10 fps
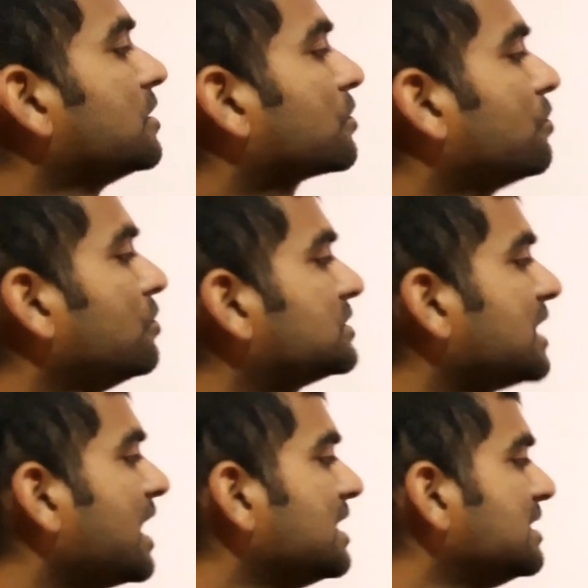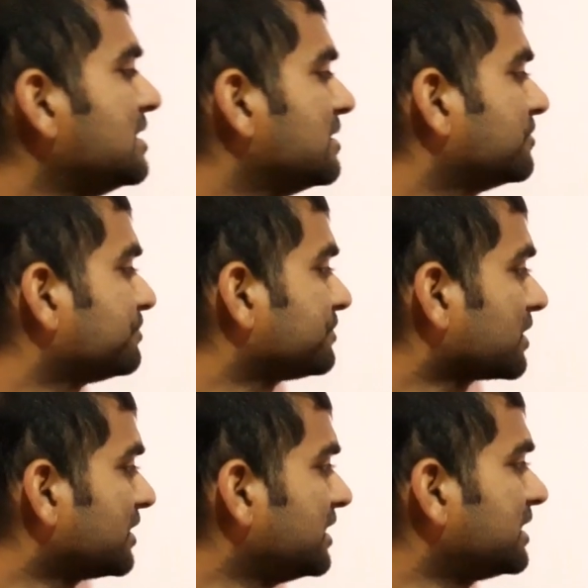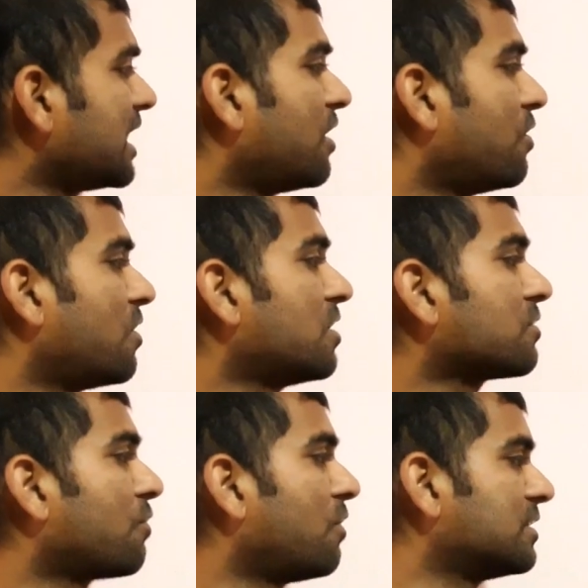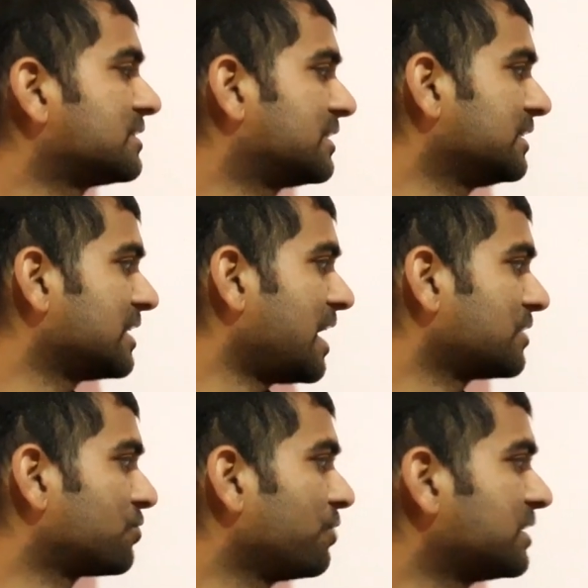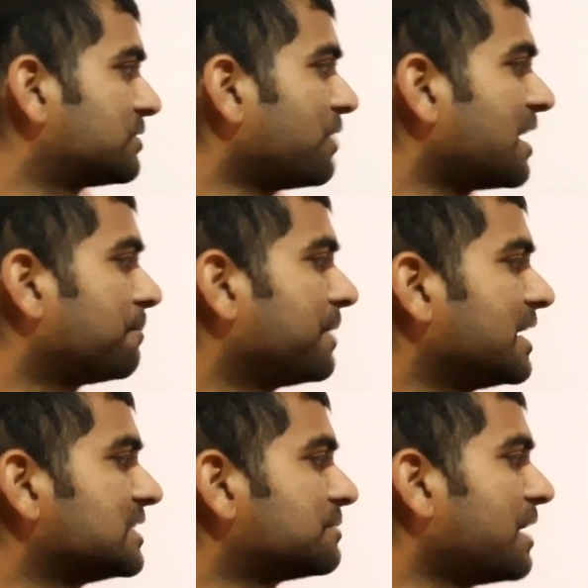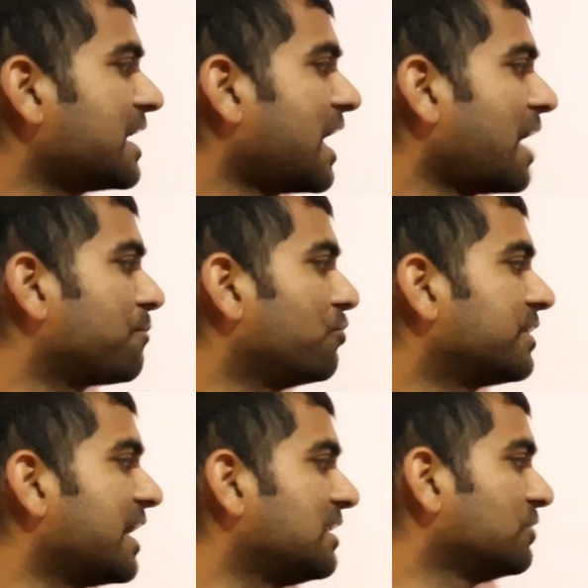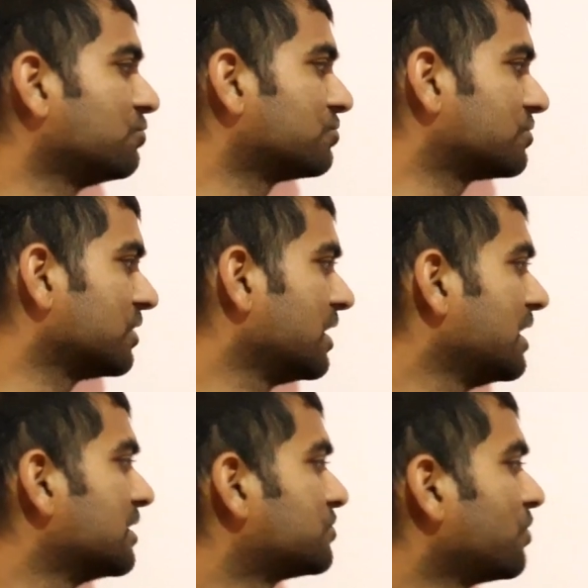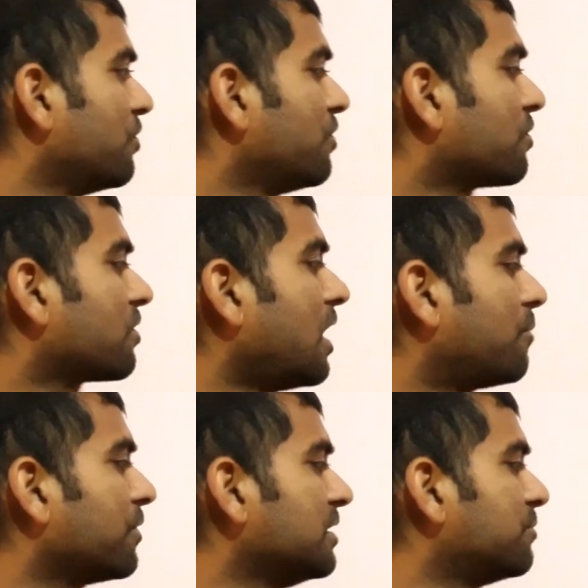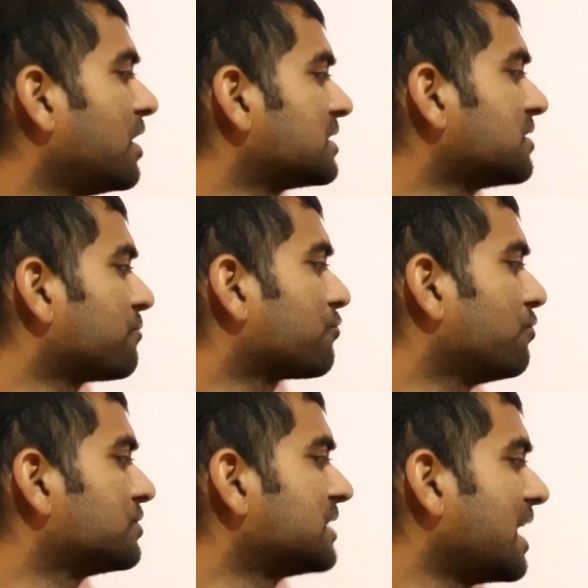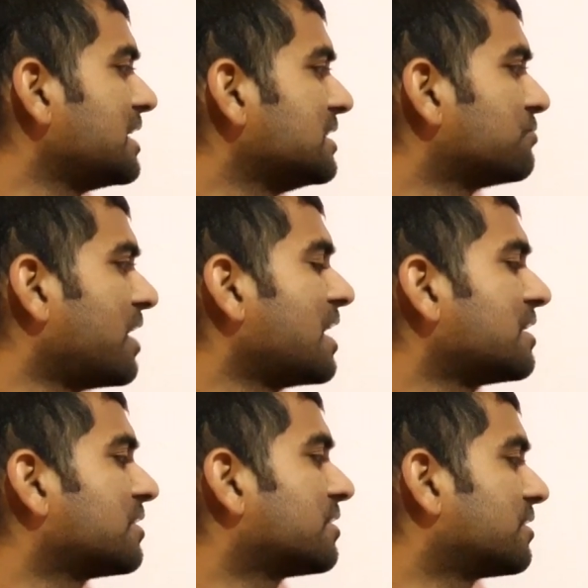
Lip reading: cosine theta or cos theta. So it's what? Base by hypotenuse. So inverse of cosine is what?